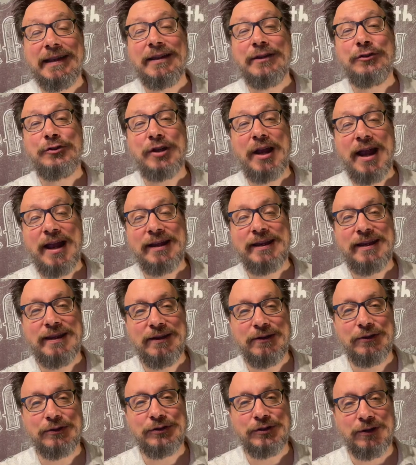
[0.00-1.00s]
Jack
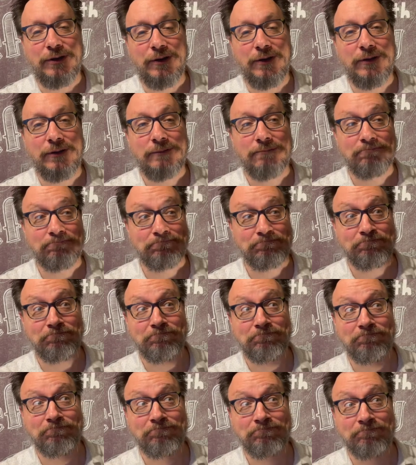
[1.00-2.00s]
hears her.
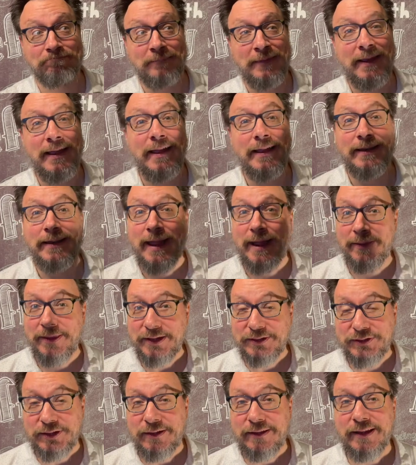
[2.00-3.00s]
Now that's
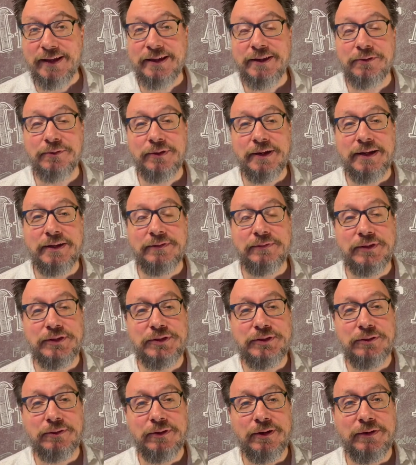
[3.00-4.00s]
all I can read of the
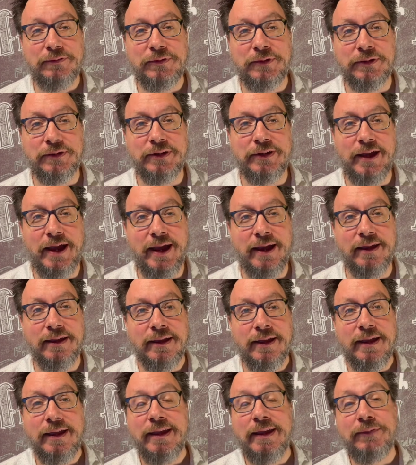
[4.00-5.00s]
story for you today.
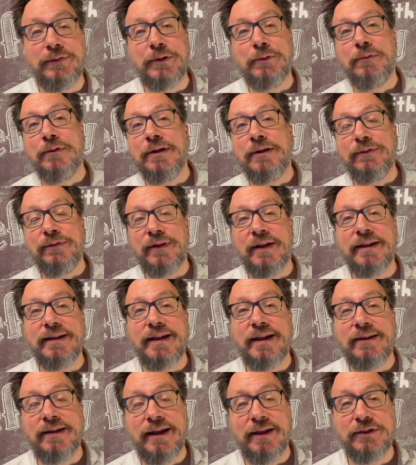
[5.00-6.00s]
If you want to find
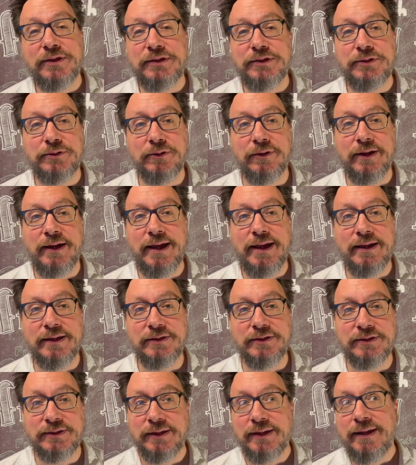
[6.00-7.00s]
out how the story
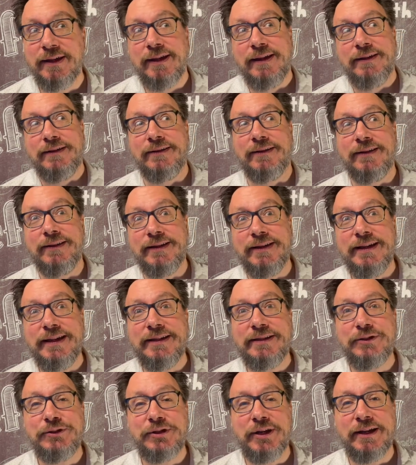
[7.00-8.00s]
ends, you're going to need to
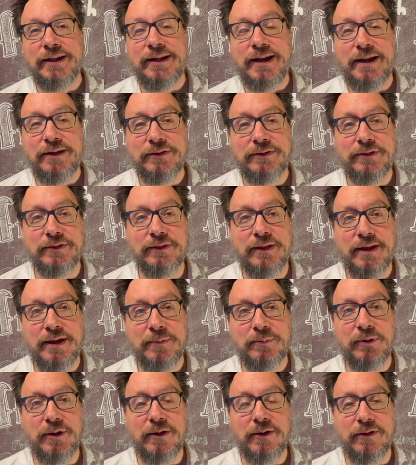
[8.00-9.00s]
check it out at the
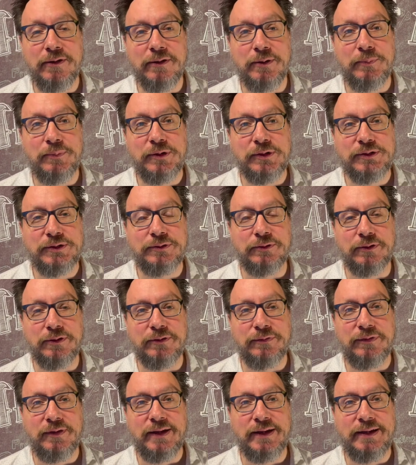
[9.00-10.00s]
library or a bookstore to
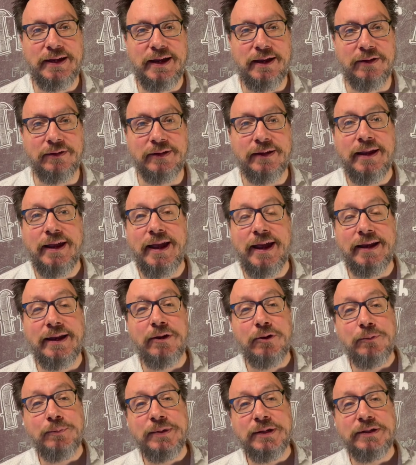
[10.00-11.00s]
find out. And I
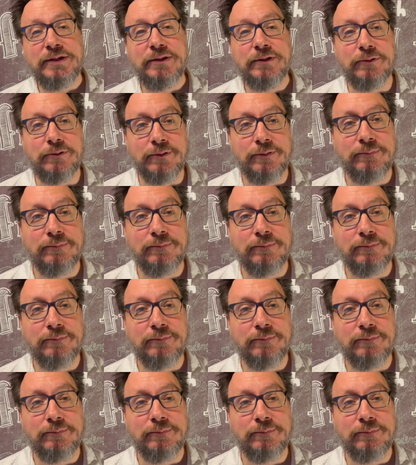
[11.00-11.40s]
hope you do.